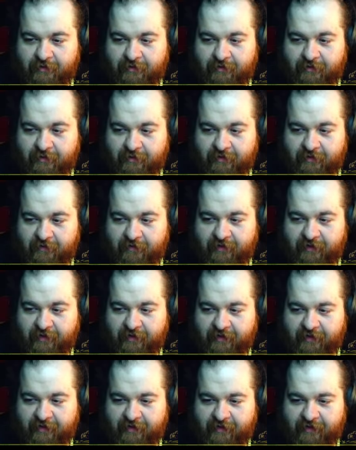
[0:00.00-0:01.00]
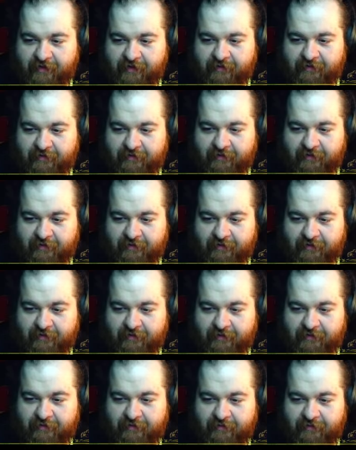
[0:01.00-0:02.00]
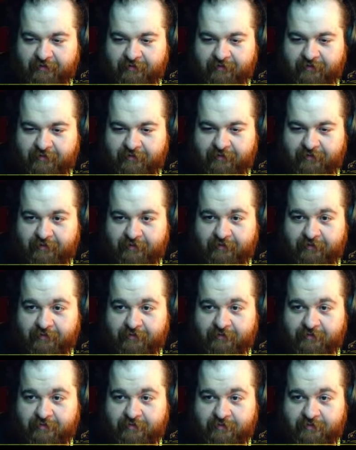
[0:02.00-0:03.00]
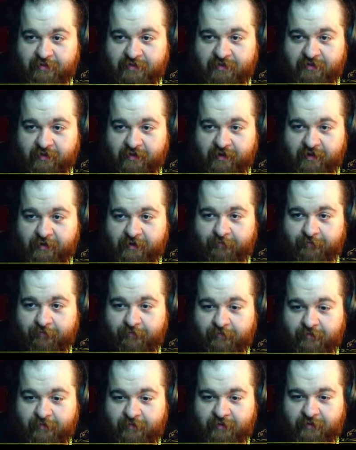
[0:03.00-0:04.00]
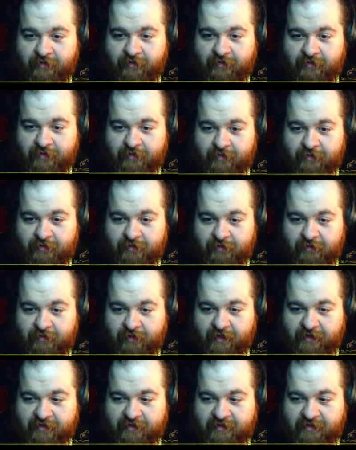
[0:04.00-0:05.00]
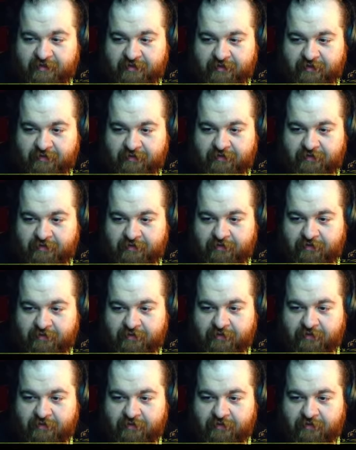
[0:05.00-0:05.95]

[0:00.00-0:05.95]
Gonna go ahead and do this, alright? Go like so.